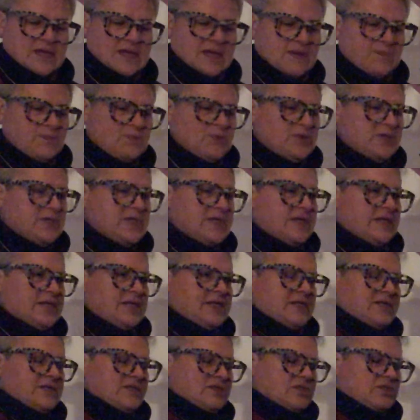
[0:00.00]
and putting it
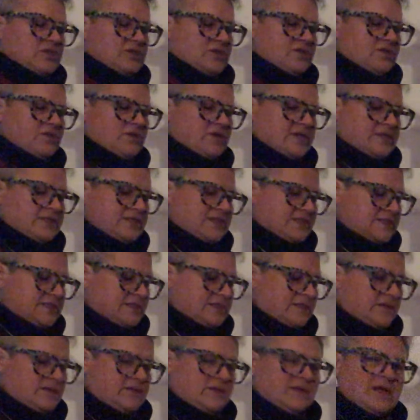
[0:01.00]
into a
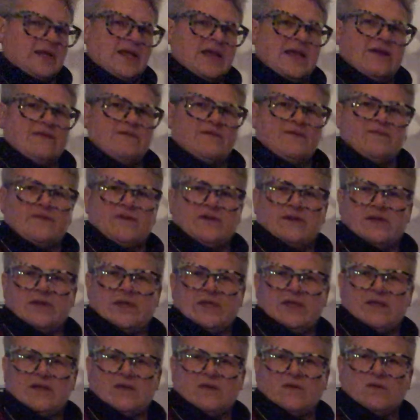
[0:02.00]
distiller. I have a
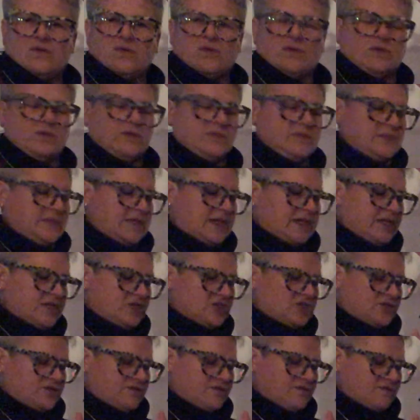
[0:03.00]
very old,
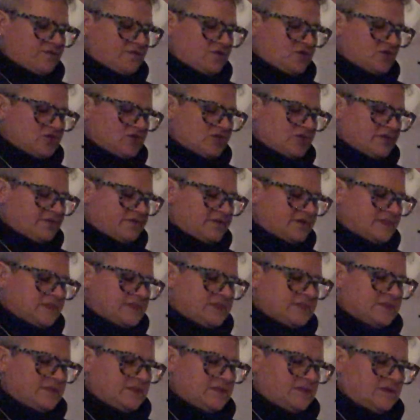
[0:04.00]
ancient version of a
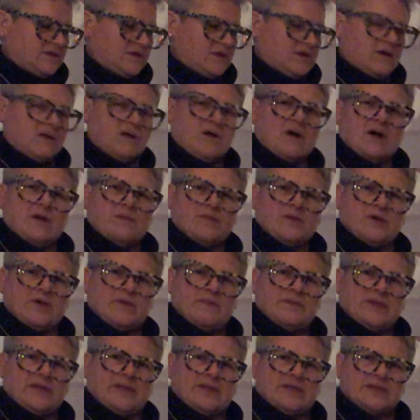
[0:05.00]
distiller, a copper
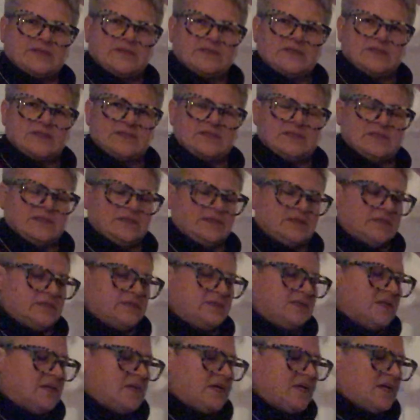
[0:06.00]
embellic distiller,